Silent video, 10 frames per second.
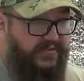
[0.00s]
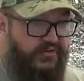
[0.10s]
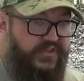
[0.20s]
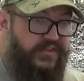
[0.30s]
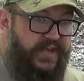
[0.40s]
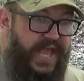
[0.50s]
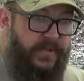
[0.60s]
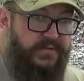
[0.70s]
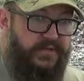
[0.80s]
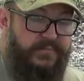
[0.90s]
everything that
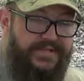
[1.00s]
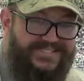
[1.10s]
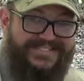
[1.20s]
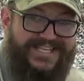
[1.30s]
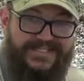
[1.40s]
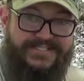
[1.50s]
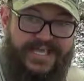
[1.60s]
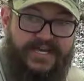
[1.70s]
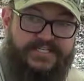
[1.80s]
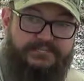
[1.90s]
happened to me since
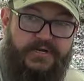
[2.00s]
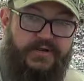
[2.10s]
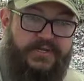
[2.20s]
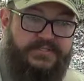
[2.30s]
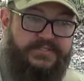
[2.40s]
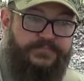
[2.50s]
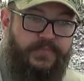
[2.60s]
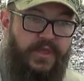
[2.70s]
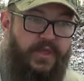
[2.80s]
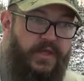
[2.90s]
that experience.
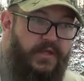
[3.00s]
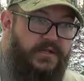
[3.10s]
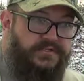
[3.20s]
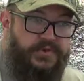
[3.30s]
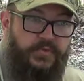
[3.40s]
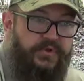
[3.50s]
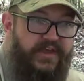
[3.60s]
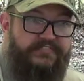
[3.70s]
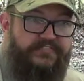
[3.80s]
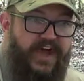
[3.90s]
So when you
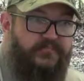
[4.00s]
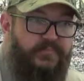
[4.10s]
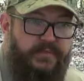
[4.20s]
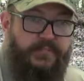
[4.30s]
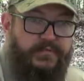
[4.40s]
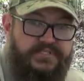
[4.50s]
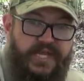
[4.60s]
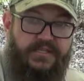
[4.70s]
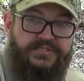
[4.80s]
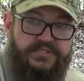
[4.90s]
have 5 people
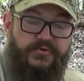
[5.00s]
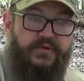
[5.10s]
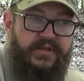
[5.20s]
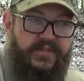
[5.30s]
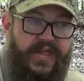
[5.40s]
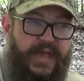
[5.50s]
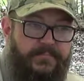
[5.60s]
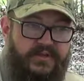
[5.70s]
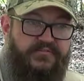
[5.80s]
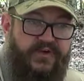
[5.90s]
tell a story that
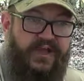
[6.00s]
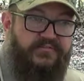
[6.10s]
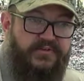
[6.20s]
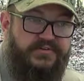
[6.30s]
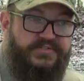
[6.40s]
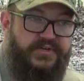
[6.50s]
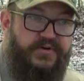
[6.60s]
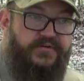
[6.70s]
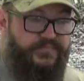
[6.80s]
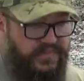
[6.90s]
happened 5 years
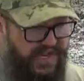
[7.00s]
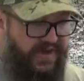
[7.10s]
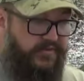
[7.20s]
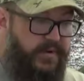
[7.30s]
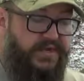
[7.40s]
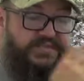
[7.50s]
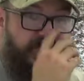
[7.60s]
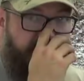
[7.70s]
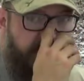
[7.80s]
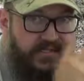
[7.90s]
ago, everybody's going
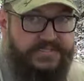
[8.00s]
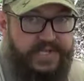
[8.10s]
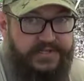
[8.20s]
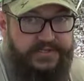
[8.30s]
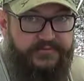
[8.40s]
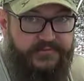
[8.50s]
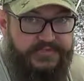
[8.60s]
to tell a slightly different